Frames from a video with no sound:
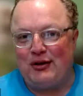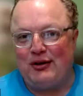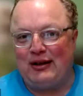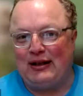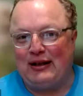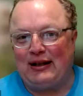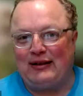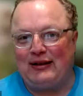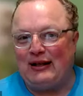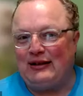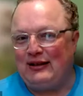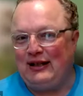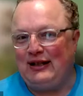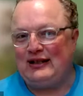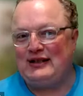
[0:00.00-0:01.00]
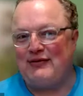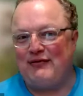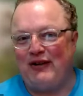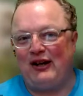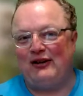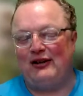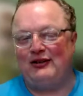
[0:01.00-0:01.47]
So then I think
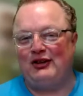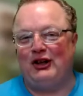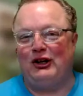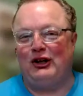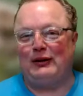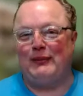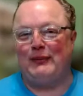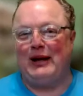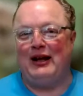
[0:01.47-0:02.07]
it's fair to talk